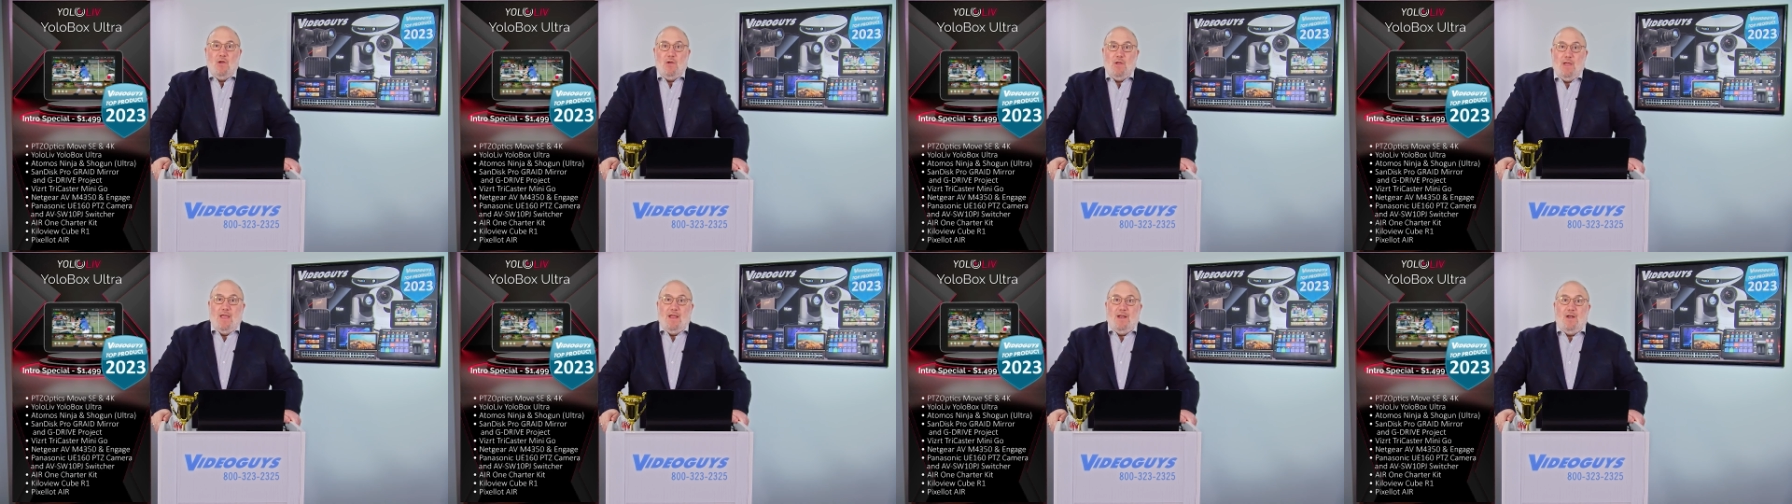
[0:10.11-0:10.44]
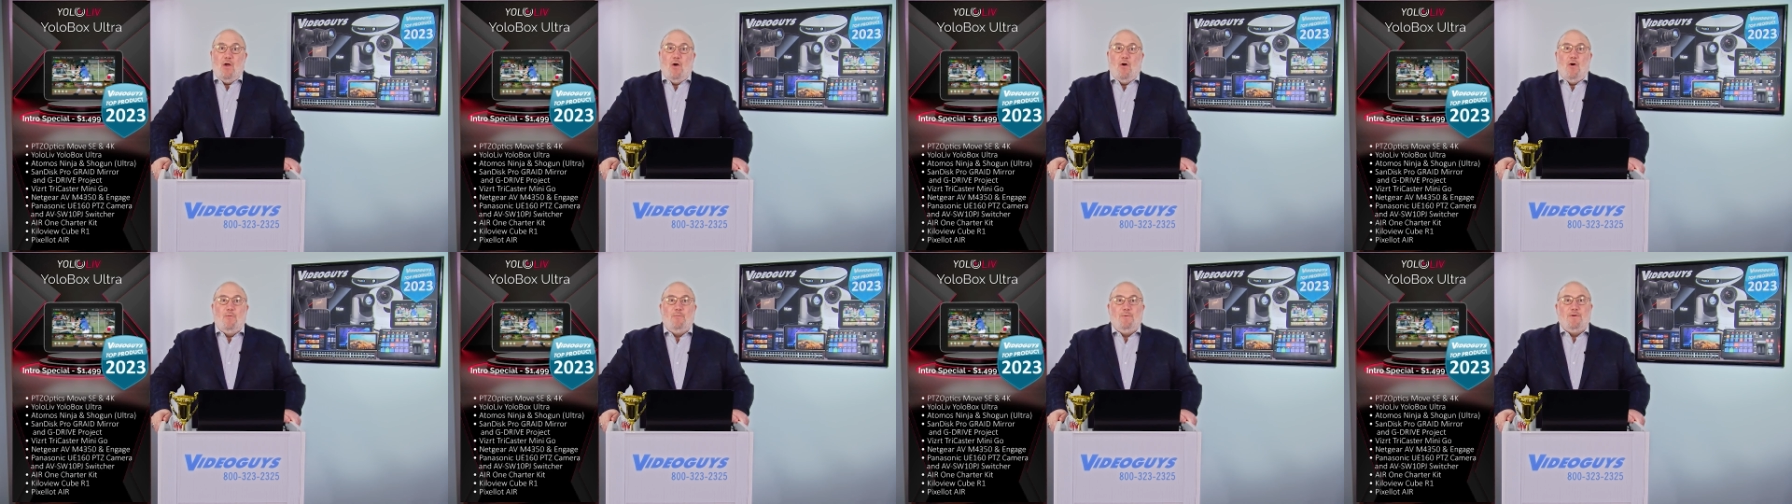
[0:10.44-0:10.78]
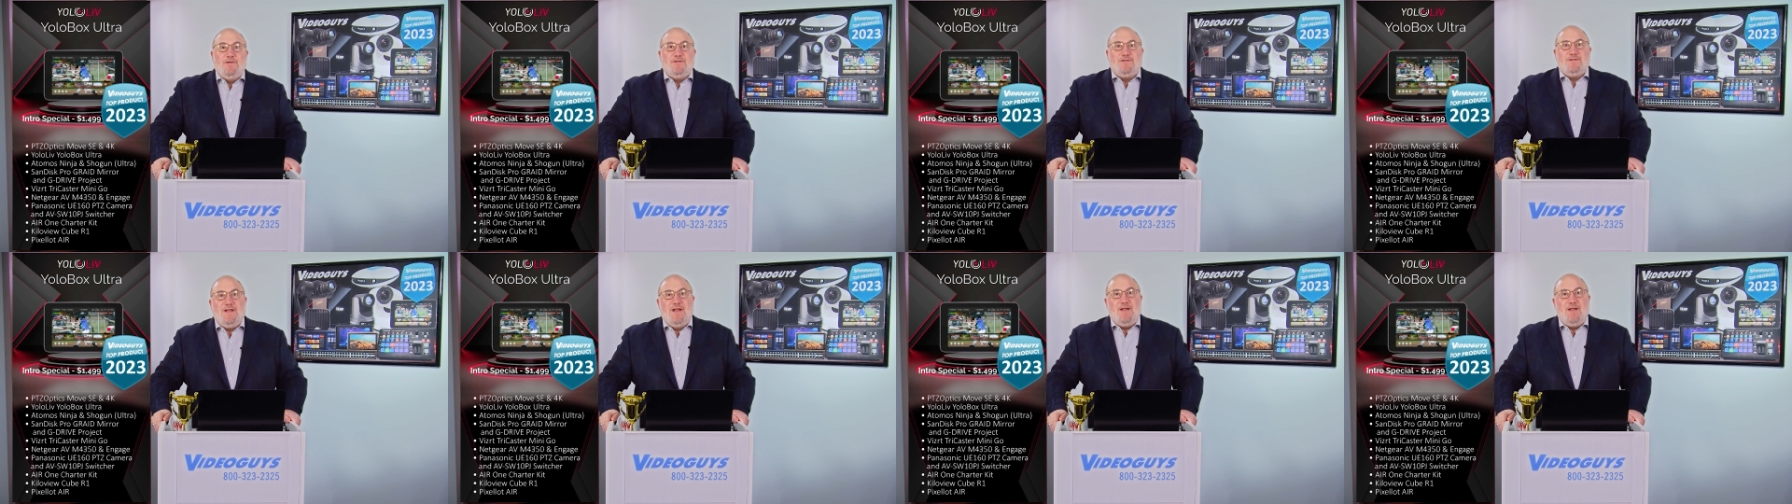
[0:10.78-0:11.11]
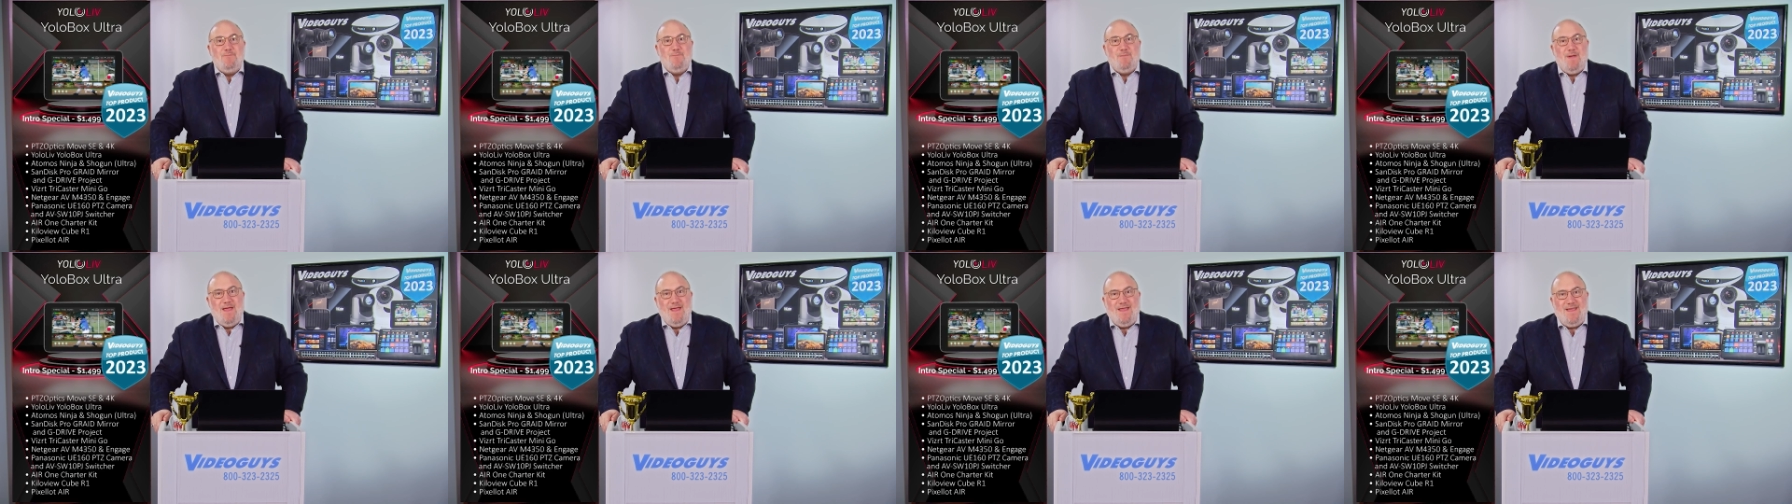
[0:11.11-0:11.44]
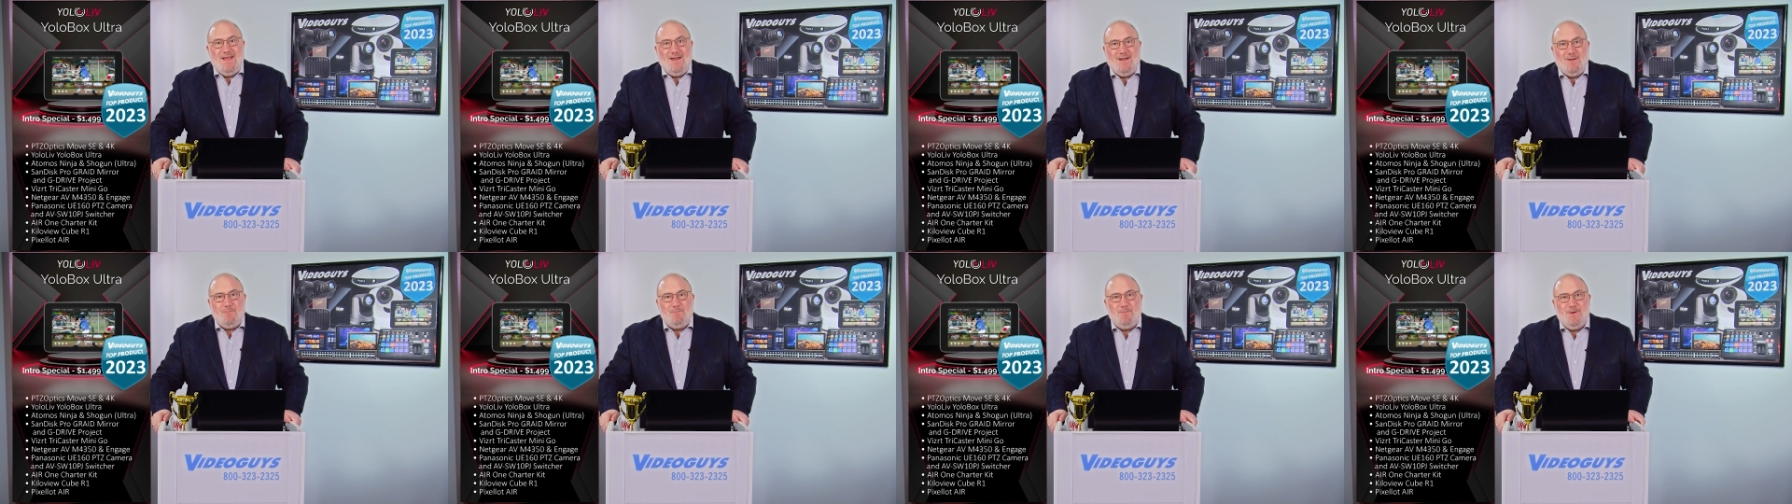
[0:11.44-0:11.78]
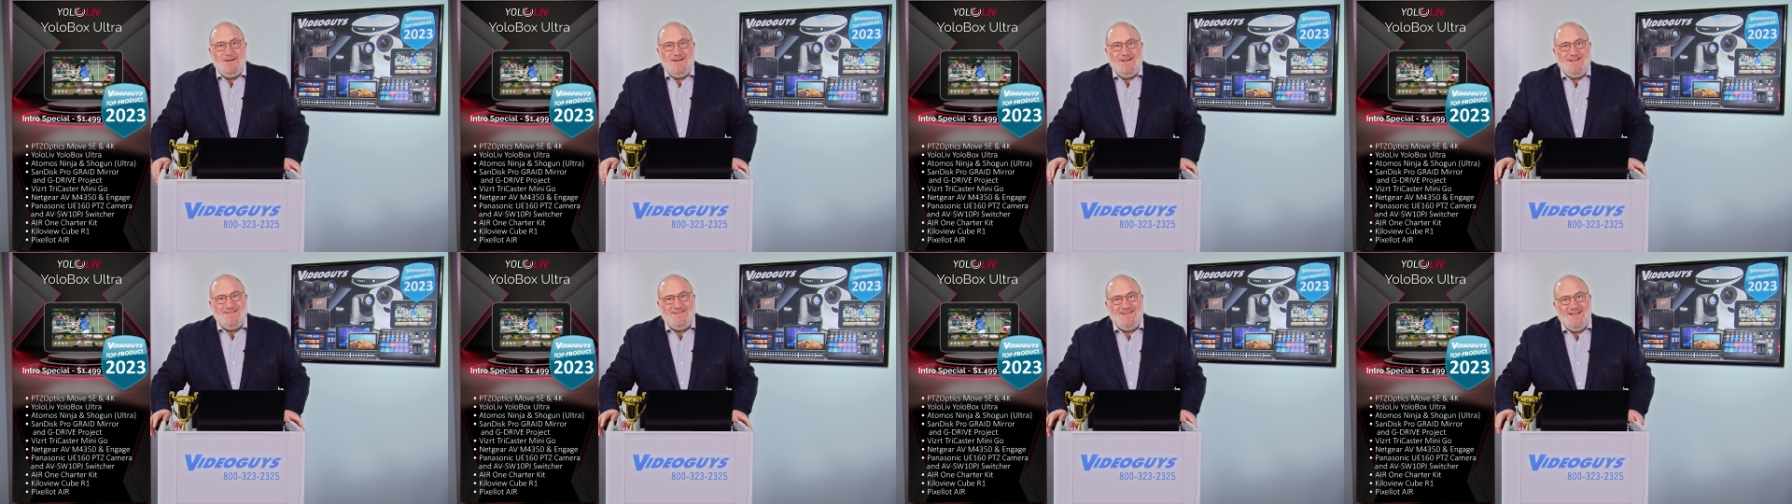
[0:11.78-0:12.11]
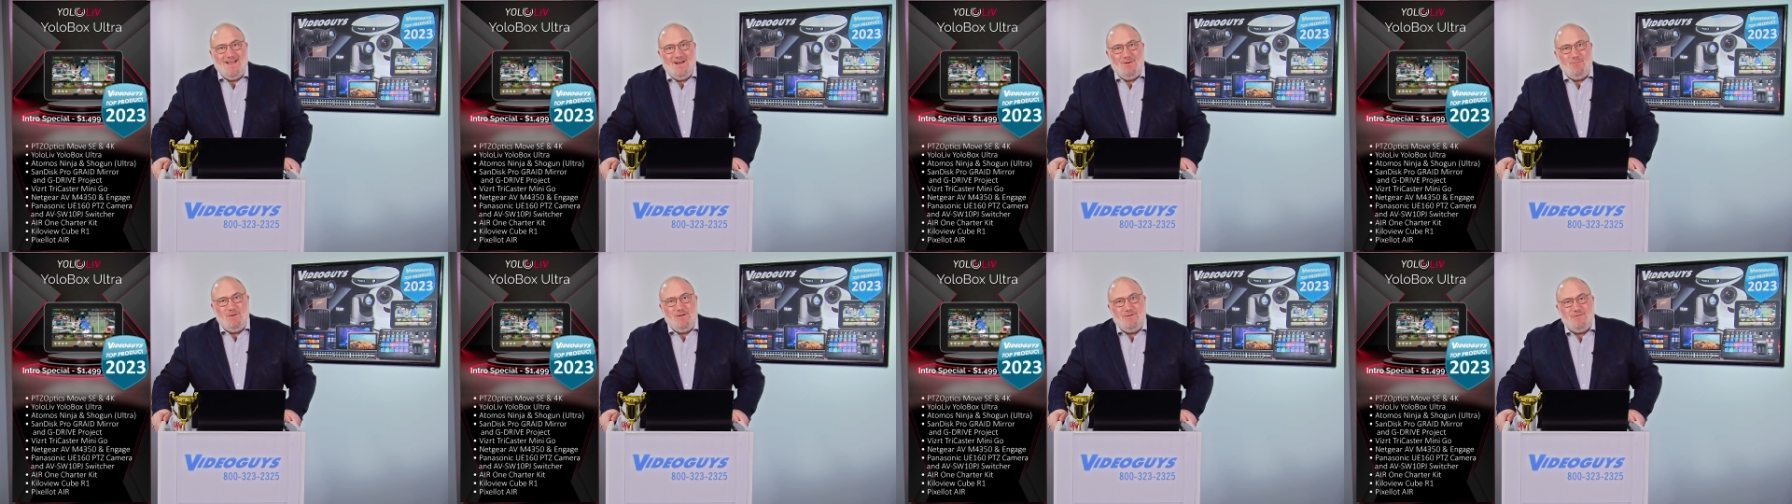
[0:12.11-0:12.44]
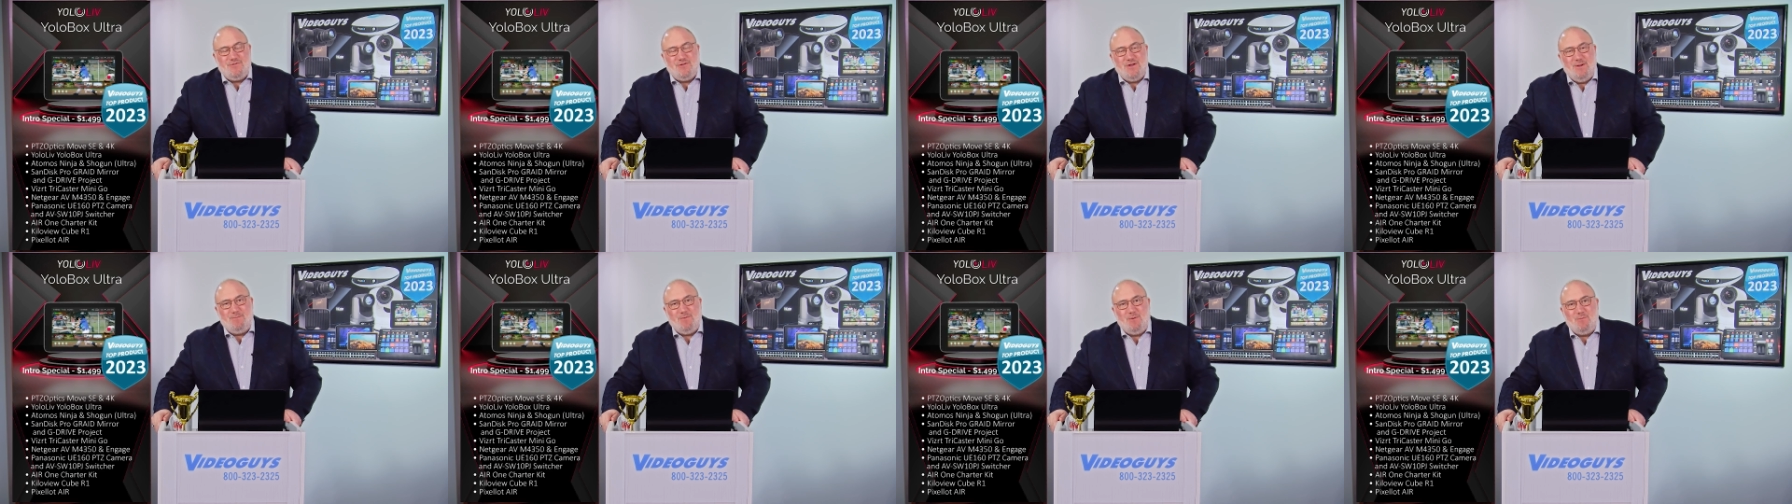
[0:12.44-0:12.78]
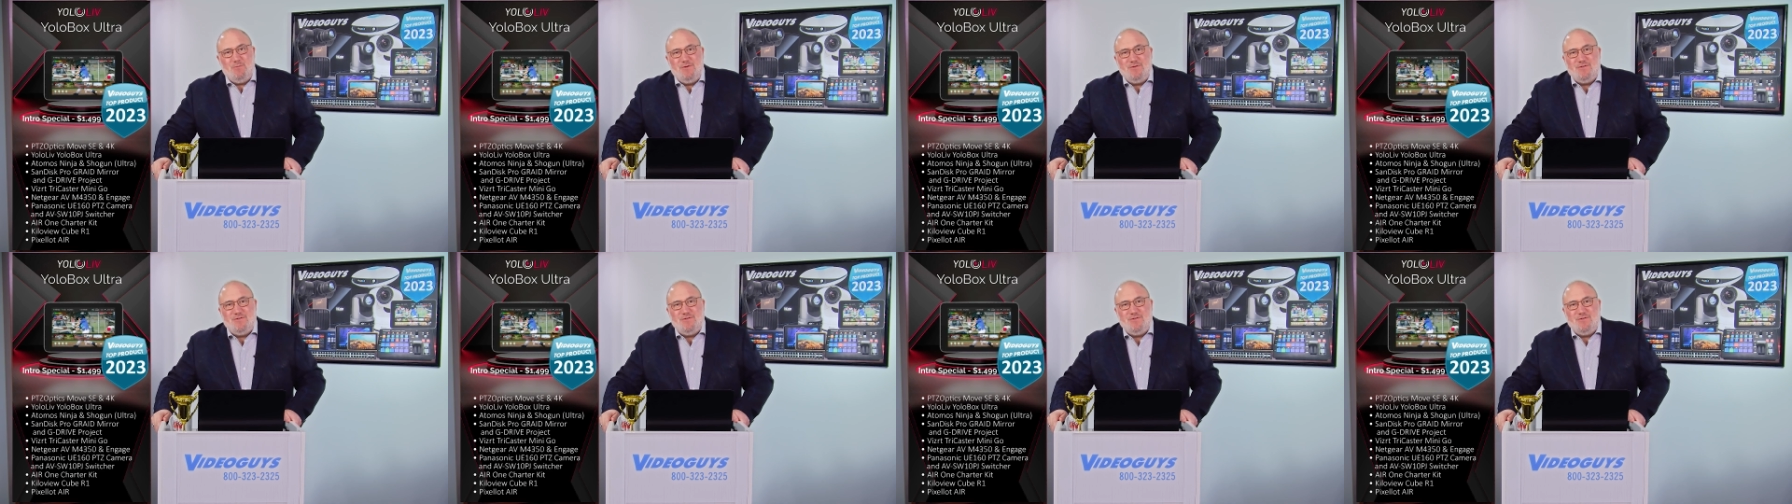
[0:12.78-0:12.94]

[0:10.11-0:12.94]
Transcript: It almost didn't make it, but it did. We've shipped them.